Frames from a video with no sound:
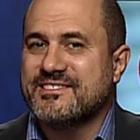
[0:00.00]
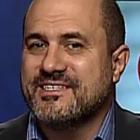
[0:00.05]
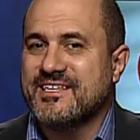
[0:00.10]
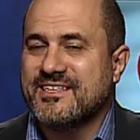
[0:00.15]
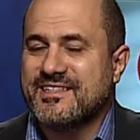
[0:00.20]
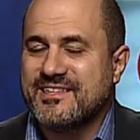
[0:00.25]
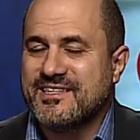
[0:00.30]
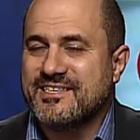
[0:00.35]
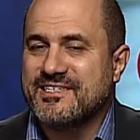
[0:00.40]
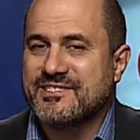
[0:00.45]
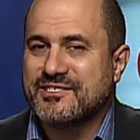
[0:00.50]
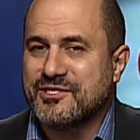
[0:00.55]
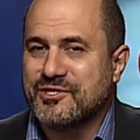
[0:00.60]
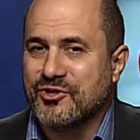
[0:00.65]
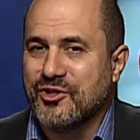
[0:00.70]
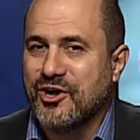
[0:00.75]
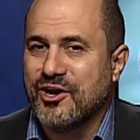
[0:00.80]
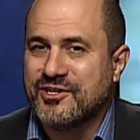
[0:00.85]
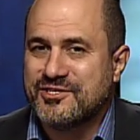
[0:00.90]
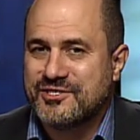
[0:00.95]
that this
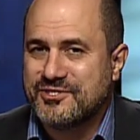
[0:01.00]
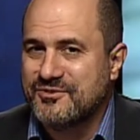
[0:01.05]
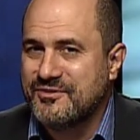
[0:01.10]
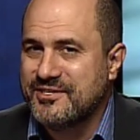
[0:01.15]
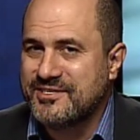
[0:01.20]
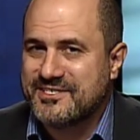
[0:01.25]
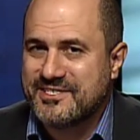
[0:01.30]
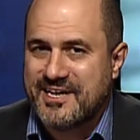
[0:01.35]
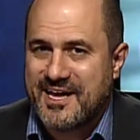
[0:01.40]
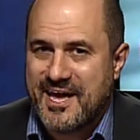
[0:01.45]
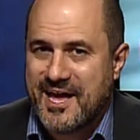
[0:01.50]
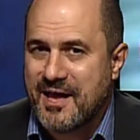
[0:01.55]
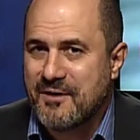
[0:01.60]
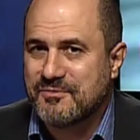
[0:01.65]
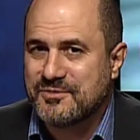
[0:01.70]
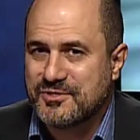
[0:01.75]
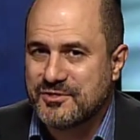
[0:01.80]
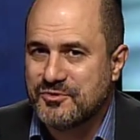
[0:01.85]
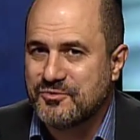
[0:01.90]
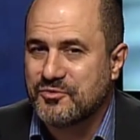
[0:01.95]
lawsuit is an
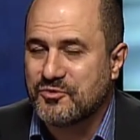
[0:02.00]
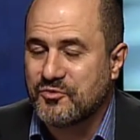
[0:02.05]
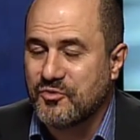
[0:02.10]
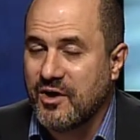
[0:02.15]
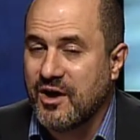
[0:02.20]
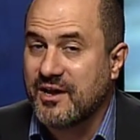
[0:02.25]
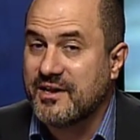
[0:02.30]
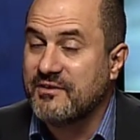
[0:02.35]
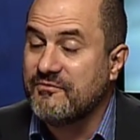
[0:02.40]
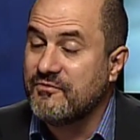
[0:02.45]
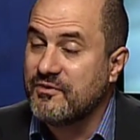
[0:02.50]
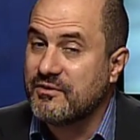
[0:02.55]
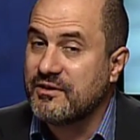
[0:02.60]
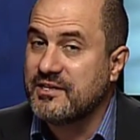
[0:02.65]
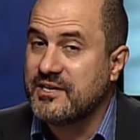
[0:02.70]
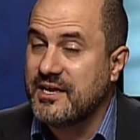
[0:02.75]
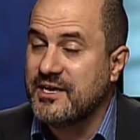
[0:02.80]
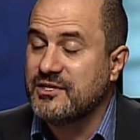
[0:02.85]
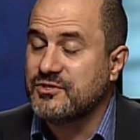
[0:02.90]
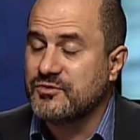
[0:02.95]
absolute crock and very
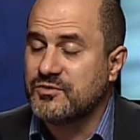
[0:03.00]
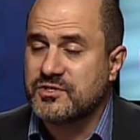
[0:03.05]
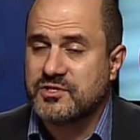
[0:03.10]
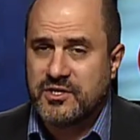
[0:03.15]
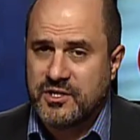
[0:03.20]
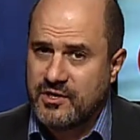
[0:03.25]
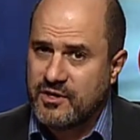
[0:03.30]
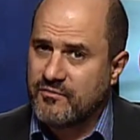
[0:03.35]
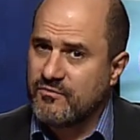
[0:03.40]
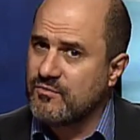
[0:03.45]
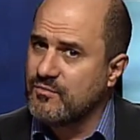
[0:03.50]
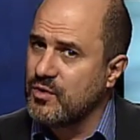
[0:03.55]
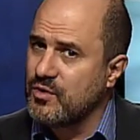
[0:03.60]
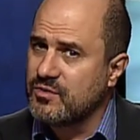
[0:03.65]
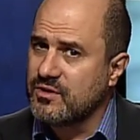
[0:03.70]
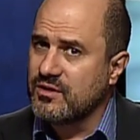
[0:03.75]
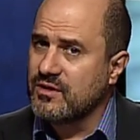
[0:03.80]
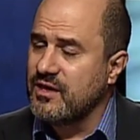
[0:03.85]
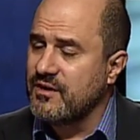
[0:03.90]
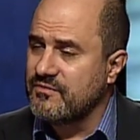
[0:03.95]
dangerous for both
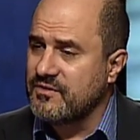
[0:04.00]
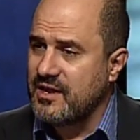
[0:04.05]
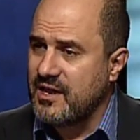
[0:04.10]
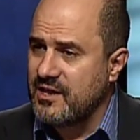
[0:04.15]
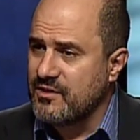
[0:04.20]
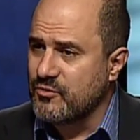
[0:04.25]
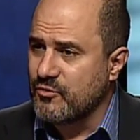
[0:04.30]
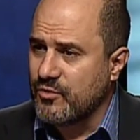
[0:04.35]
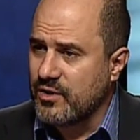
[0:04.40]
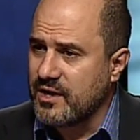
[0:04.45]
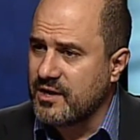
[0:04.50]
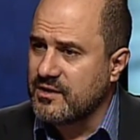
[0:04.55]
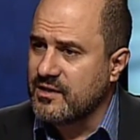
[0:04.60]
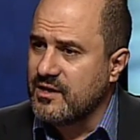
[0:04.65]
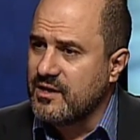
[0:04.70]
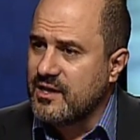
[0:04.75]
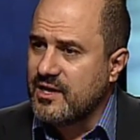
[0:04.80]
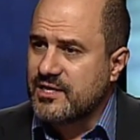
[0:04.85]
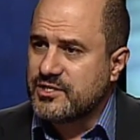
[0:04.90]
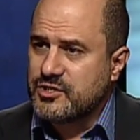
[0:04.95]
the left and the right.
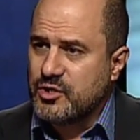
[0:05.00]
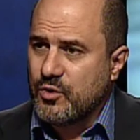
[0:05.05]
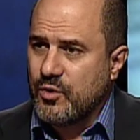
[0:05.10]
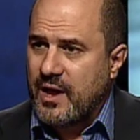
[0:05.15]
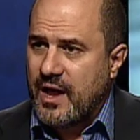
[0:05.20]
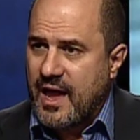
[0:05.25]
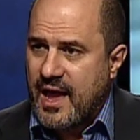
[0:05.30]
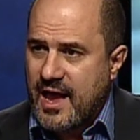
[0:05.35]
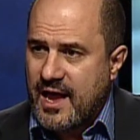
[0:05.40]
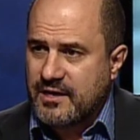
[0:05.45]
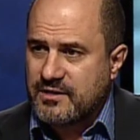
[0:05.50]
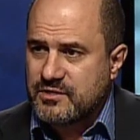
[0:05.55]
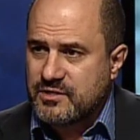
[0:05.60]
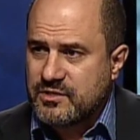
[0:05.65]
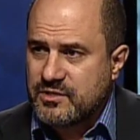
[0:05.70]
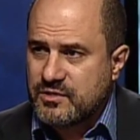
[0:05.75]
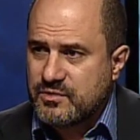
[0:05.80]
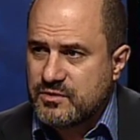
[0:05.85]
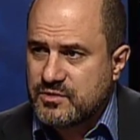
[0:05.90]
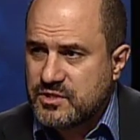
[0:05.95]
So
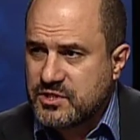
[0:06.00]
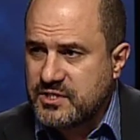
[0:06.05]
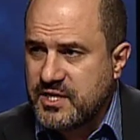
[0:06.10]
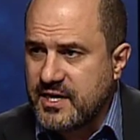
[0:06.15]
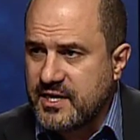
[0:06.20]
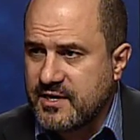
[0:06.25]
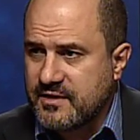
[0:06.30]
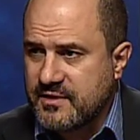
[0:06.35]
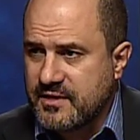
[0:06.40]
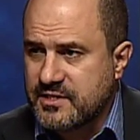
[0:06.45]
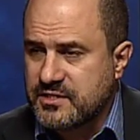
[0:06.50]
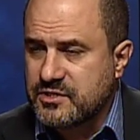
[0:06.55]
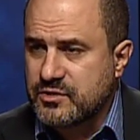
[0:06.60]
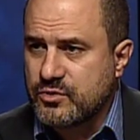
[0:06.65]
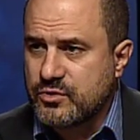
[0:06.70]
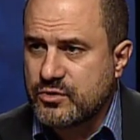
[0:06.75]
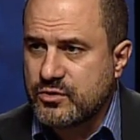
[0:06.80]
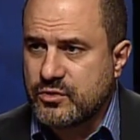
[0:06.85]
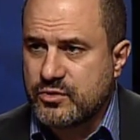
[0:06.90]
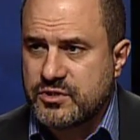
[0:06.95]
at stake of this,
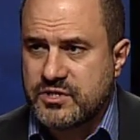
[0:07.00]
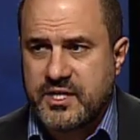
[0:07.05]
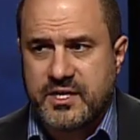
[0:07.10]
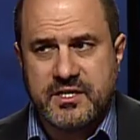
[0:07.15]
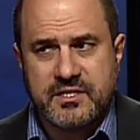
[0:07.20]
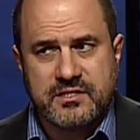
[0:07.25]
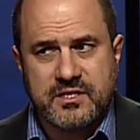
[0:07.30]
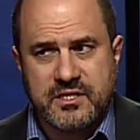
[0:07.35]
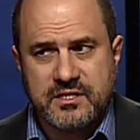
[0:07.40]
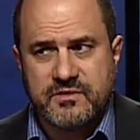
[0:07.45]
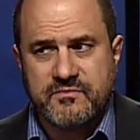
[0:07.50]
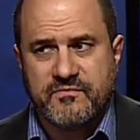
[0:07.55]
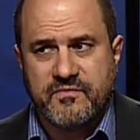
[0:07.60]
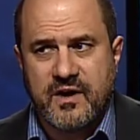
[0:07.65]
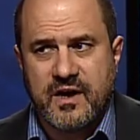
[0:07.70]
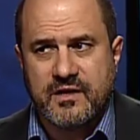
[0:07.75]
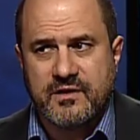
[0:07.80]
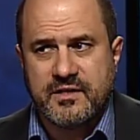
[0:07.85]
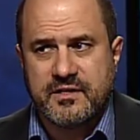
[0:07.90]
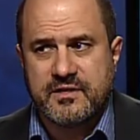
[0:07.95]
they're saying it doesn't
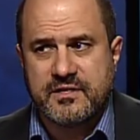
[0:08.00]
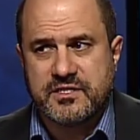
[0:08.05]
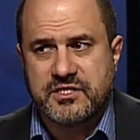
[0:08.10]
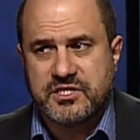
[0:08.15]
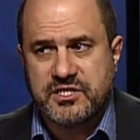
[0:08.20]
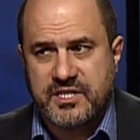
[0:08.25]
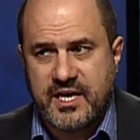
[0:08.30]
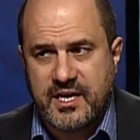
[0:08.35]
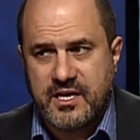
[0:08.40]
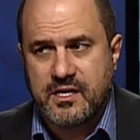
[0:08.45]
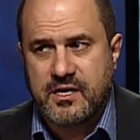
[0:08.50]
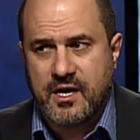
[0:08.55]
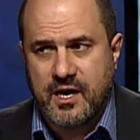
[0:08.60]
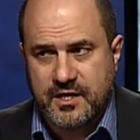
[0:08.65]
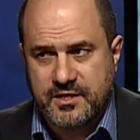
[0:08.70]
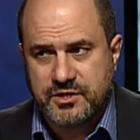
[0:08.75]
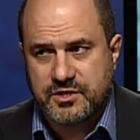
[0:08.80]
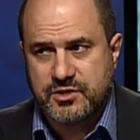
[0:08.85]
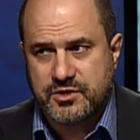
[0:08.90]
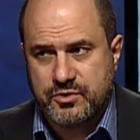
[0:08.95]
violate the state
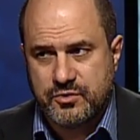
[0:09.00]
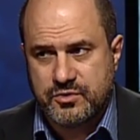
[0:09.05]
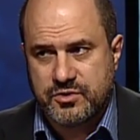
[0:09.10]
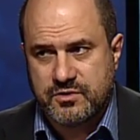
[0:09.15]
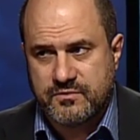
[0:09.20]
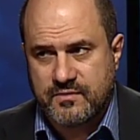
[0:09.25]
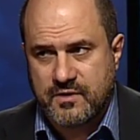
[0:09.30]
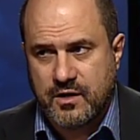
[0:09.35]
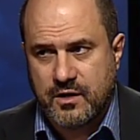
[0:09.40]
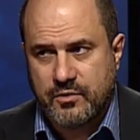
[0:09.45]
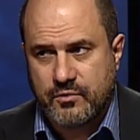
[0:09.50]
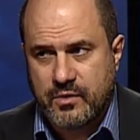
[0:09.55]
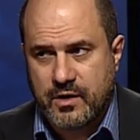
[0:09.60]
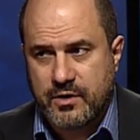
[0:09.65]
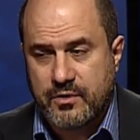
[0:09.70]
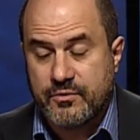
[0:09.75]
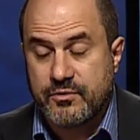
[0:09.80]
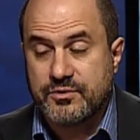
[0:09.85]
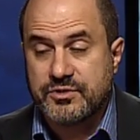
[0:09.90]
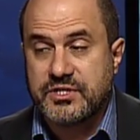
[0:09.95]
constitution of
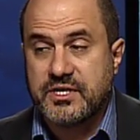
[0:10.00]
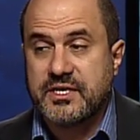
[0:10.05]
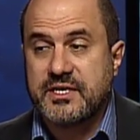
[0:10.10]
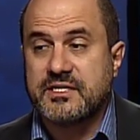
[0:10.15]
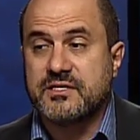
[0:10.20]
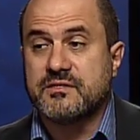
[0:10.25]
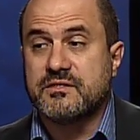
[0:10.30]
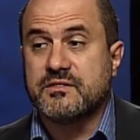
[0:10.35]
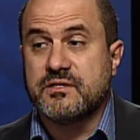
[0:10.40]
Colorado. They're saying